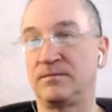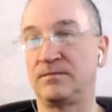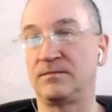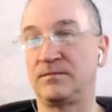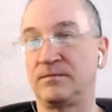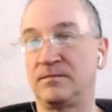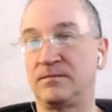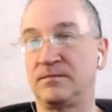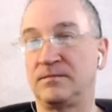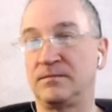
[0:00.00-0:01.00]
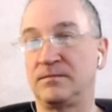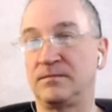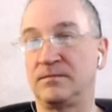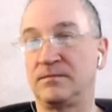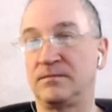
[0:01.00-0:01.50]

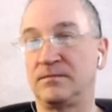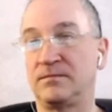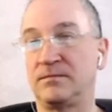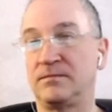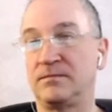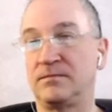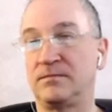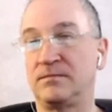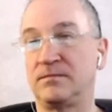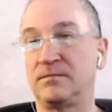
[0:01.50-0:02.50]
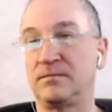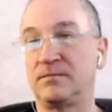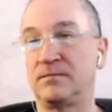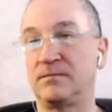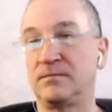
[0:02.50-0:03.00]

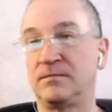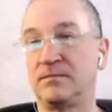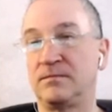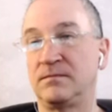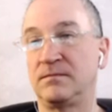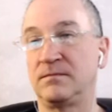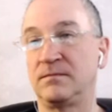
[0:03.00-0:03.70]
No words are spoken by the person on screen.